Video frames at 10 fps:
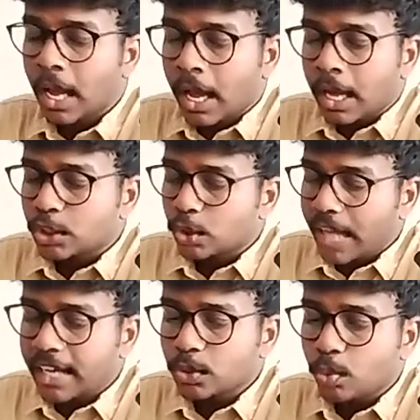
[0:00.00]
so that
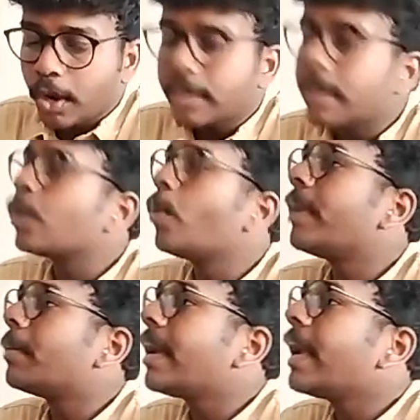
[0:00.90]
is what you mean
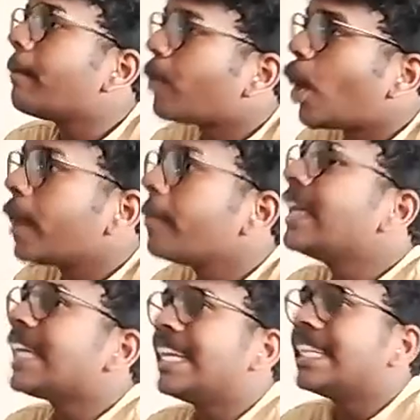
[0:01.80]
by employment
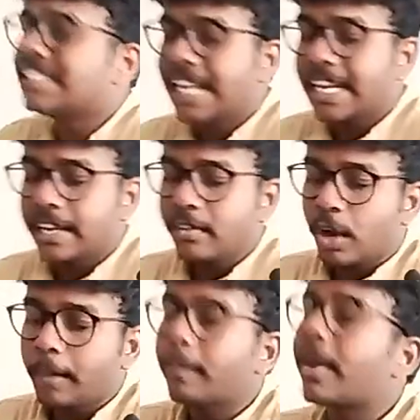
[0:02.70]
initiative or
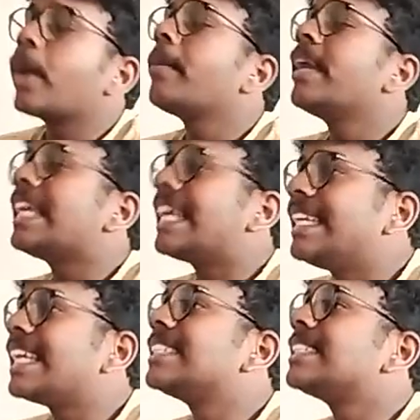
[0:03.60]
employment
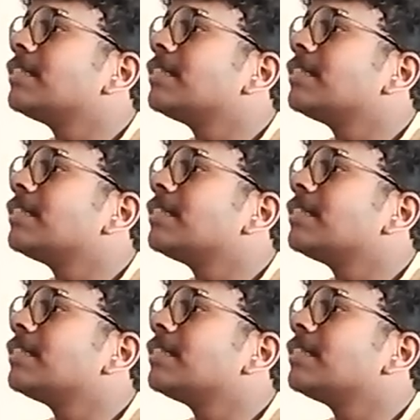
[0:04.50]
intensive,